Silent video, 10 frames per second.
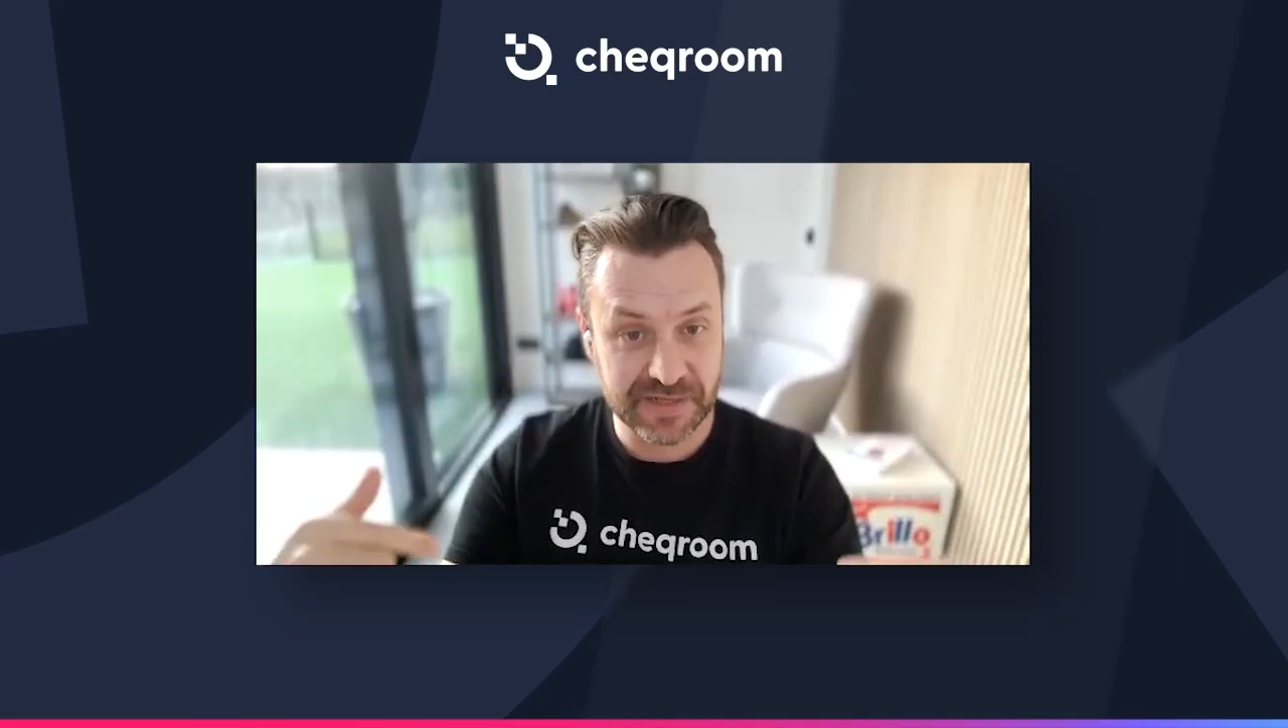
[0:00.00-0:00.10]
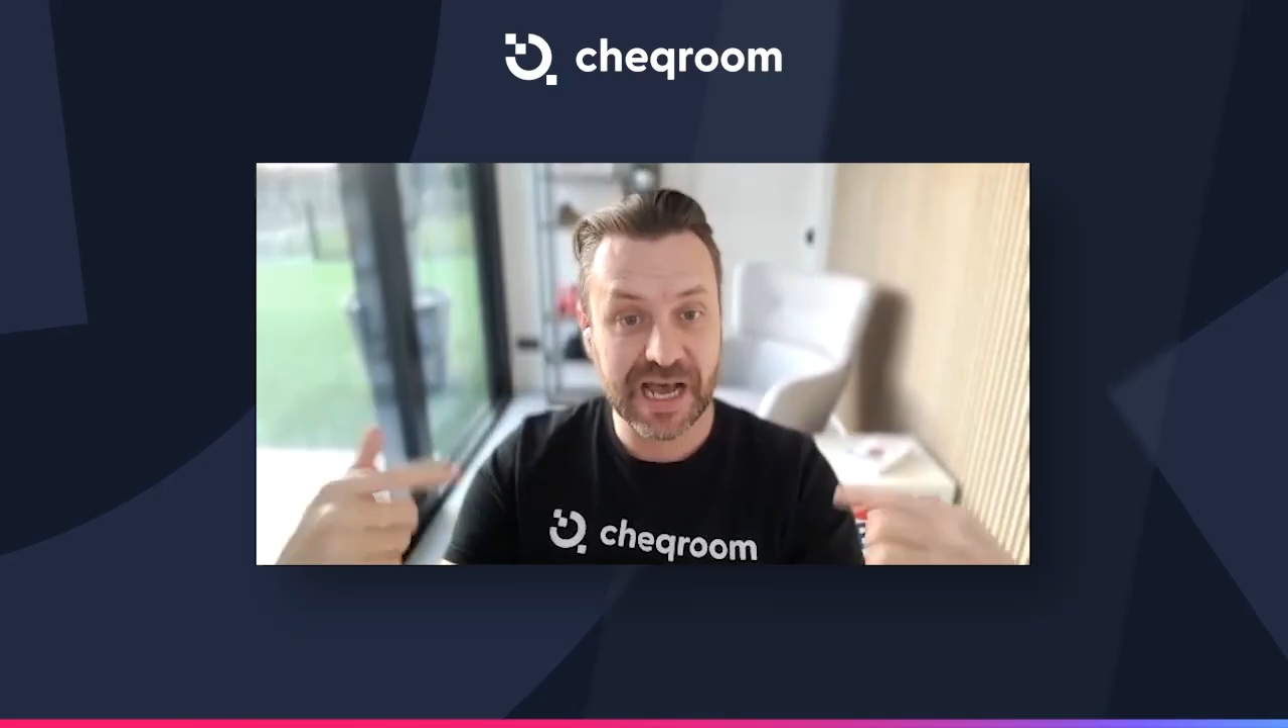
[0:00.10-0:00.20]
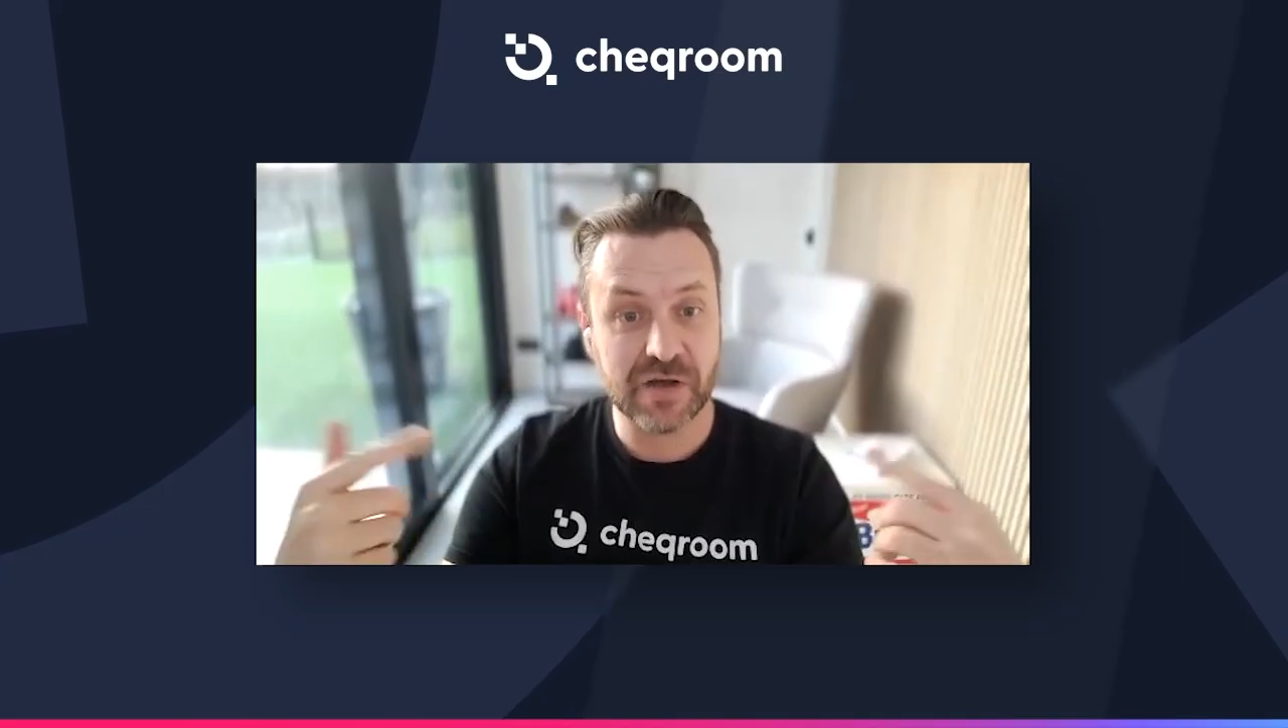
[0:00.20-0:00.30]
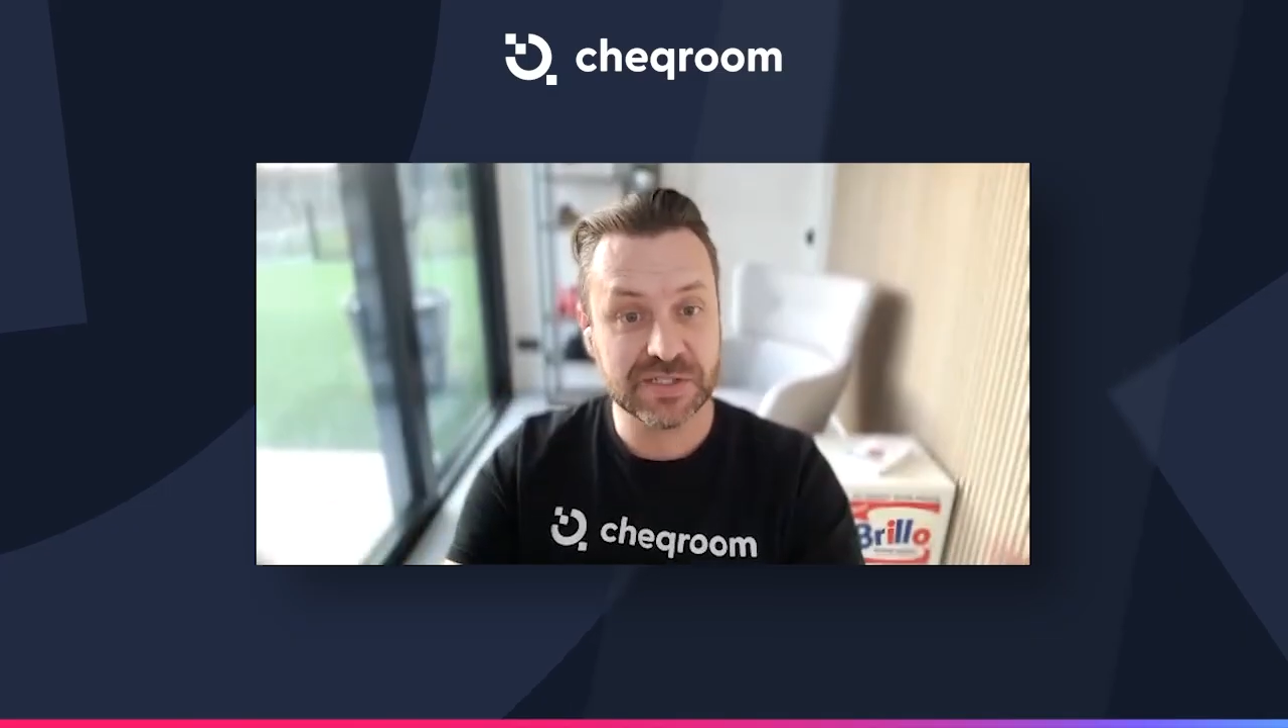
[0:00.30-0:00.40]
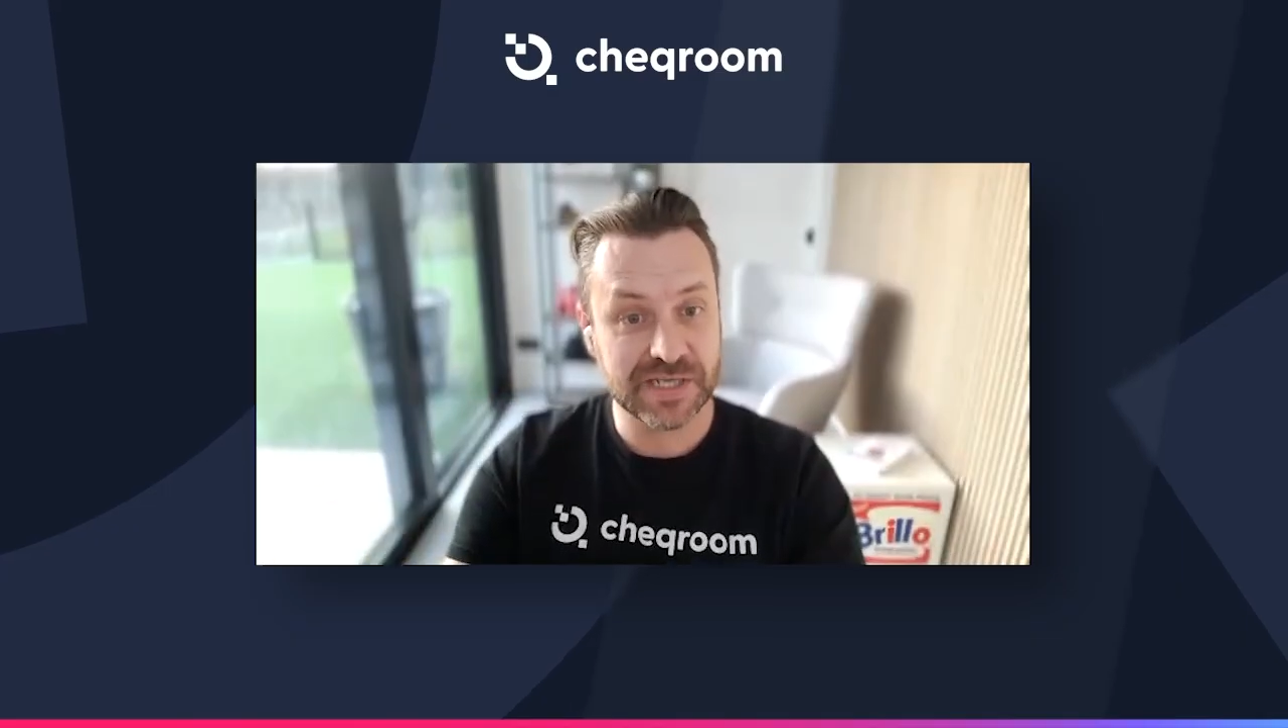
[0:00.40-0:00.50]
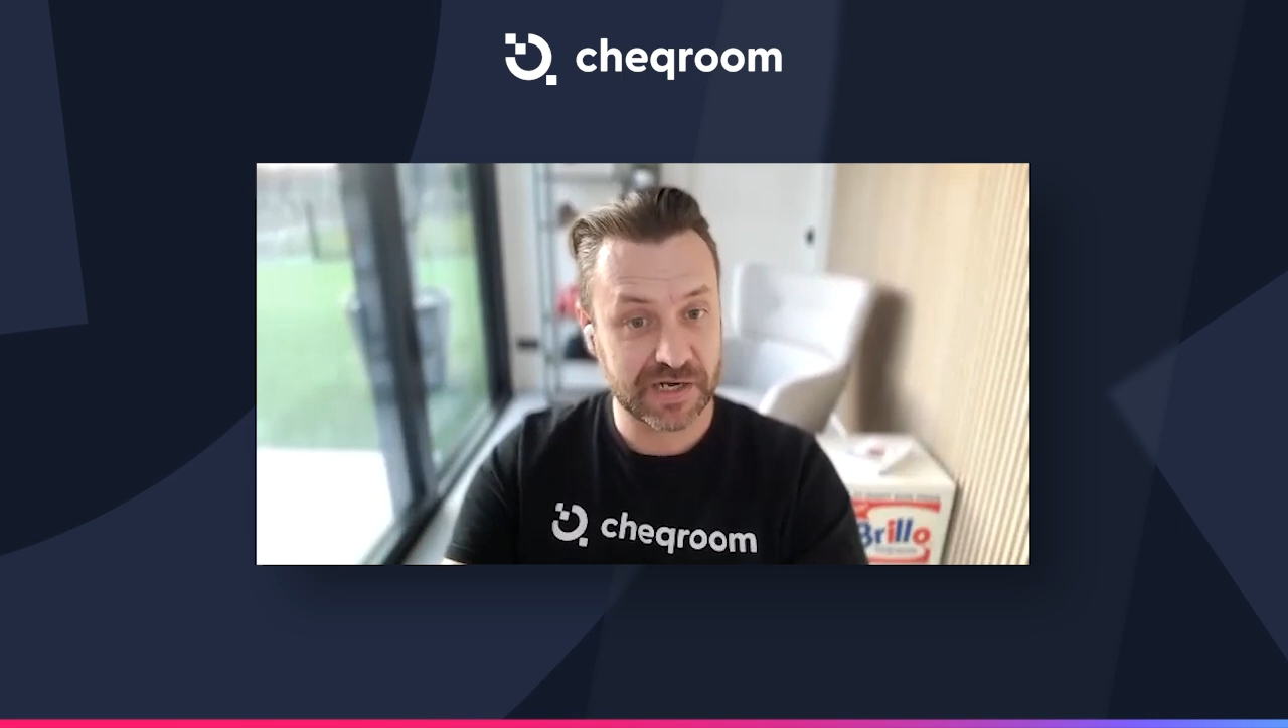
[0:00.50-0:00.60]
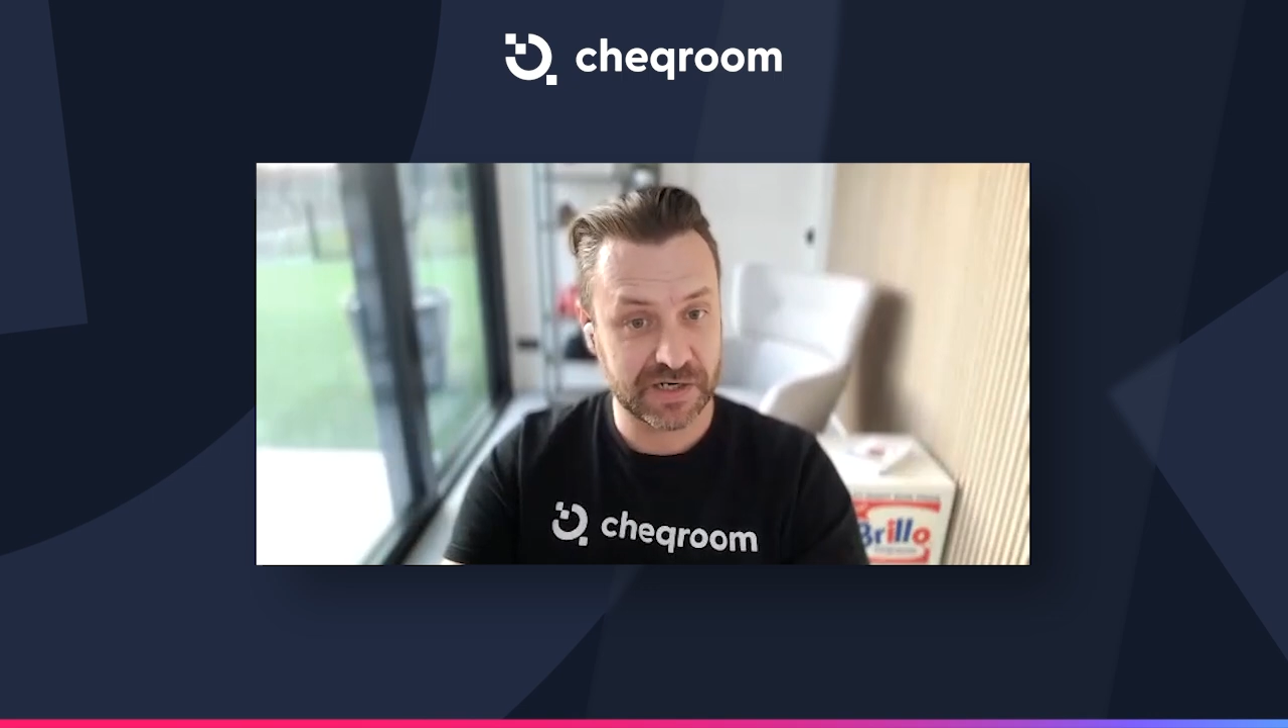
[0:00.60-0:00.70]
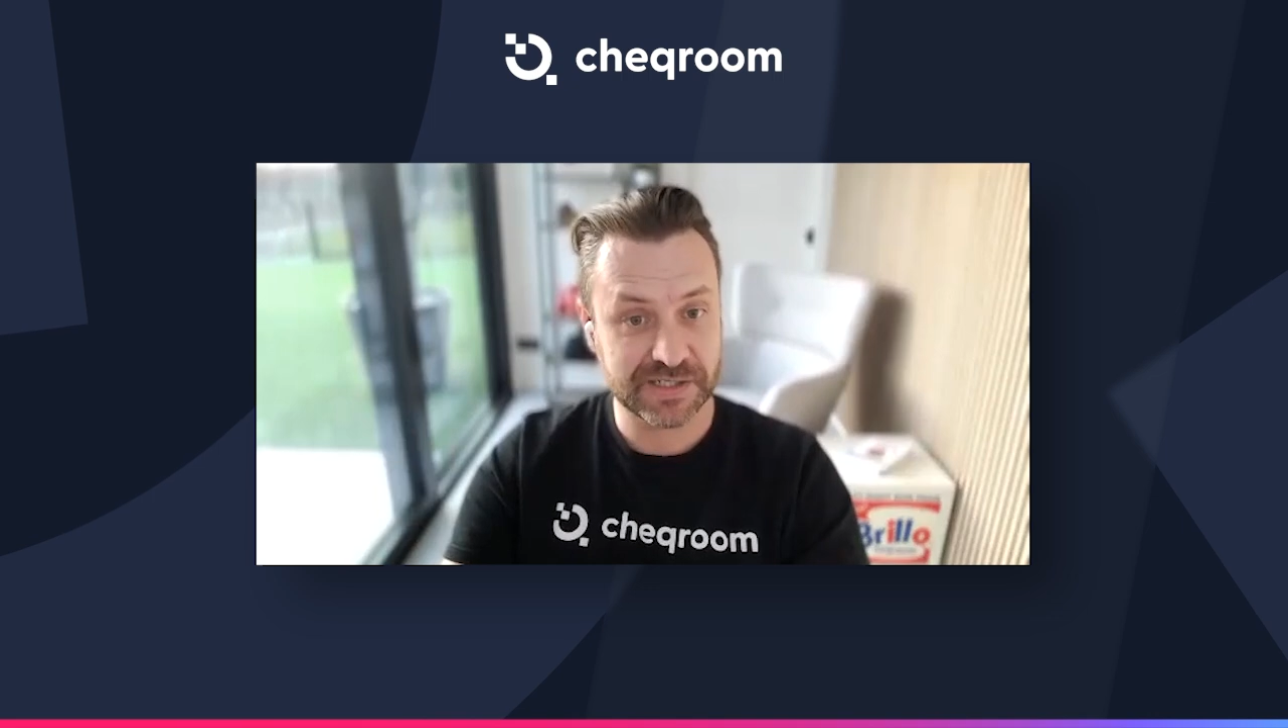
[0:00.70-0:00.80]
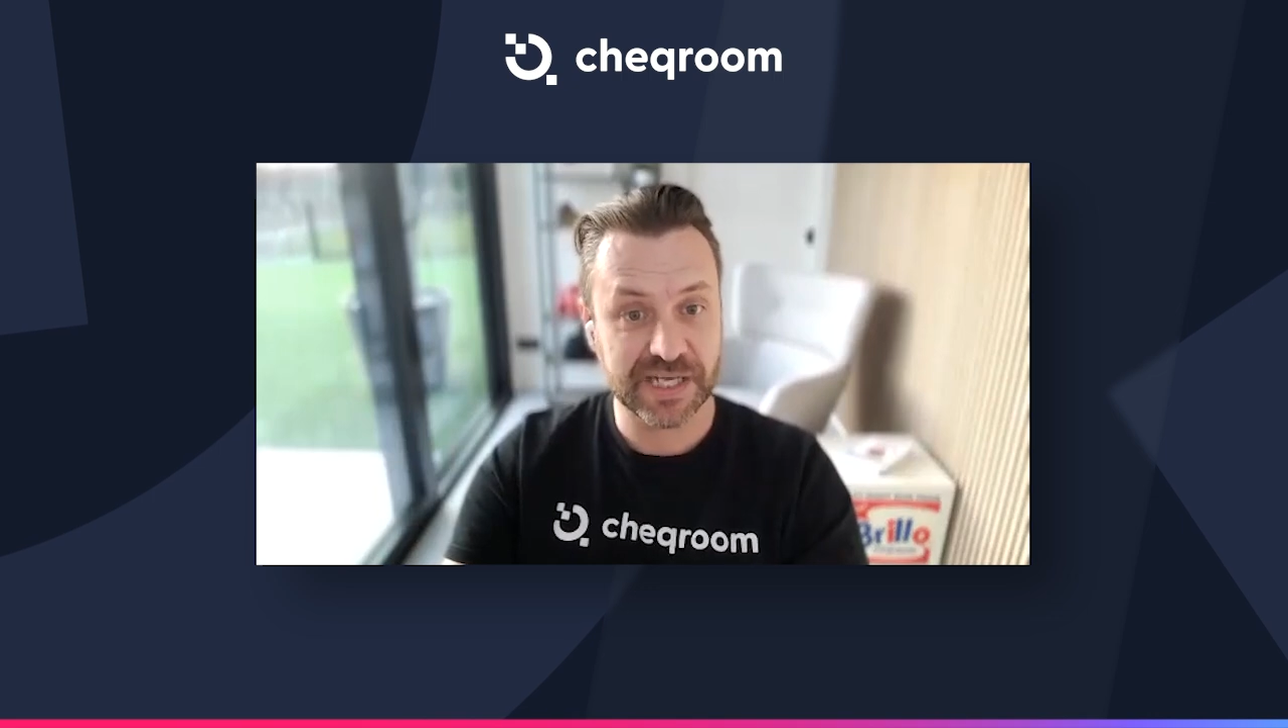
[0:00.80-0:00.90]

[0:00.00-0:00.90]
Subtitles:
even outsiders